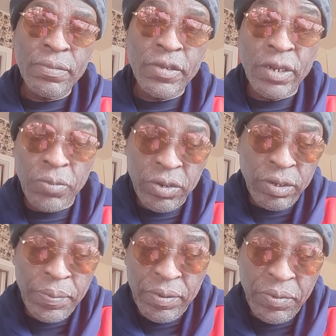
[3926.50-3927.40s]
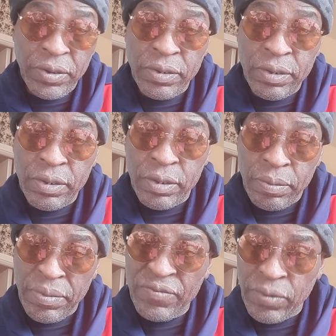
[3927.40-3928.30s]
Need the money? The money?
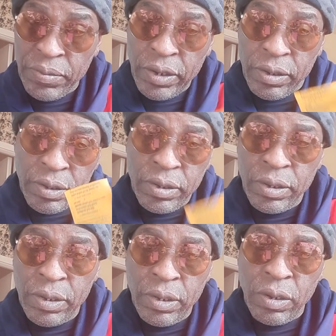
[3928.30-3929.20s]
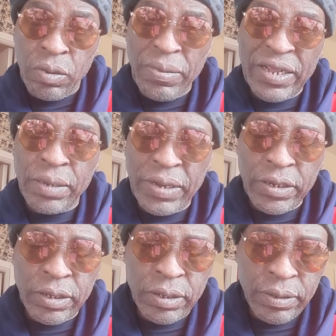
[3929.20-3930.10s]
Made from there.
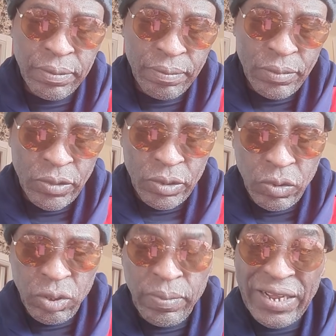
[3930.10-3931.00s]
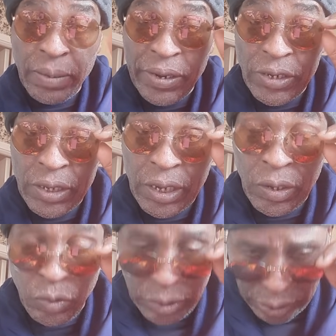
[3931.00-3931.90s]
Mathematics. Oh, the mathematician
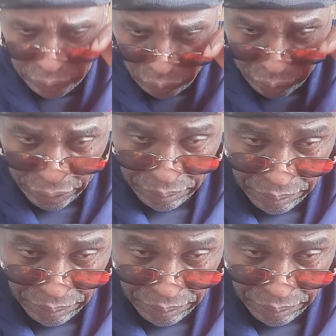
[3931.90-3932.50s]
can go to the school there.